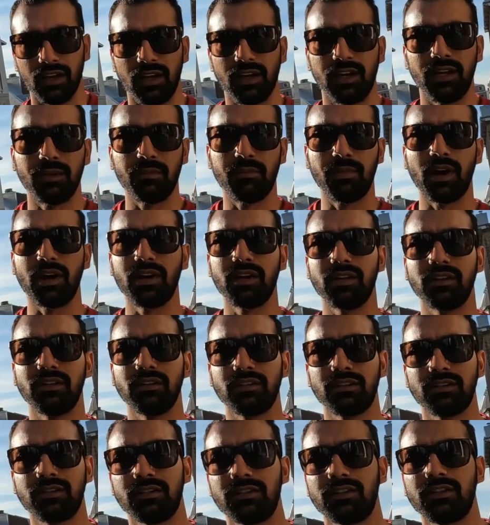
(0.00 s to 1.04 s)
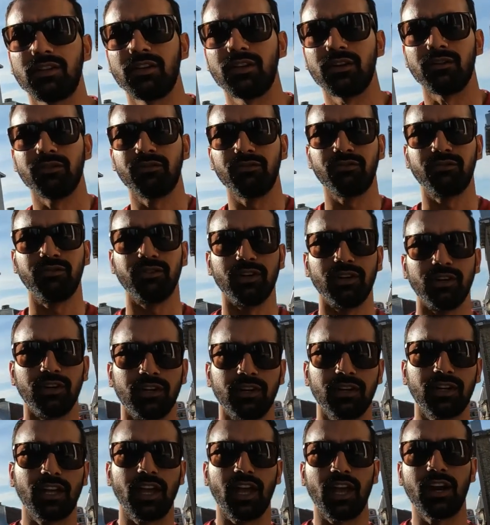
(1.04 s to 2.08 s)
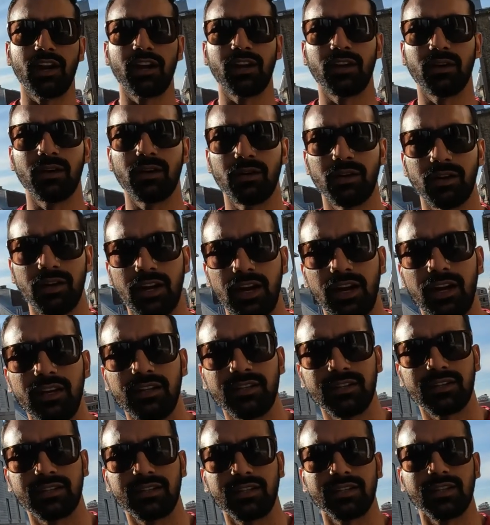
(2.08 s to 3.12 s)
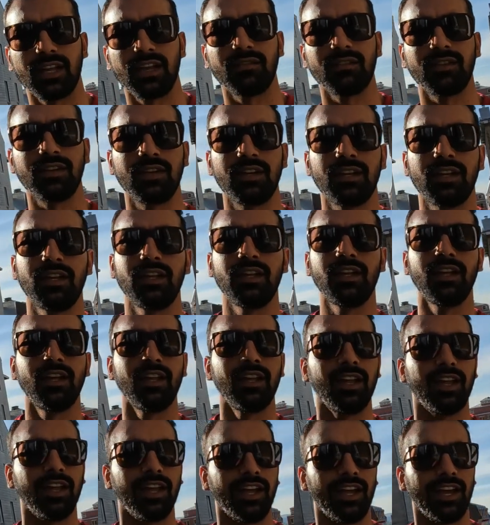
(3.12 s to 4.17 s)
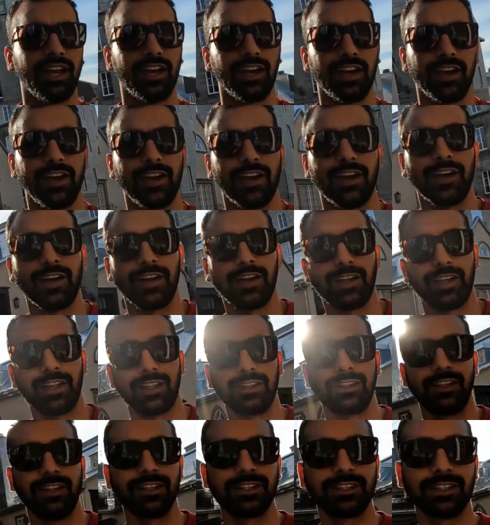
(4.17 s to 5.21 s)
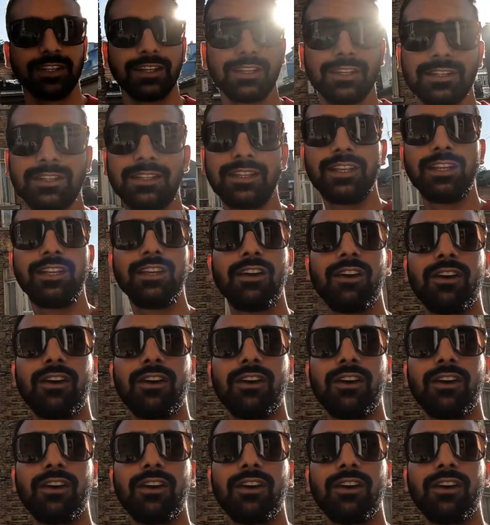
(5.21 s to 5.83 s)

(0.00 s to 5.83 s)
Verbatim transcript: independence of uh, Canada in 1867. Uh, and this is the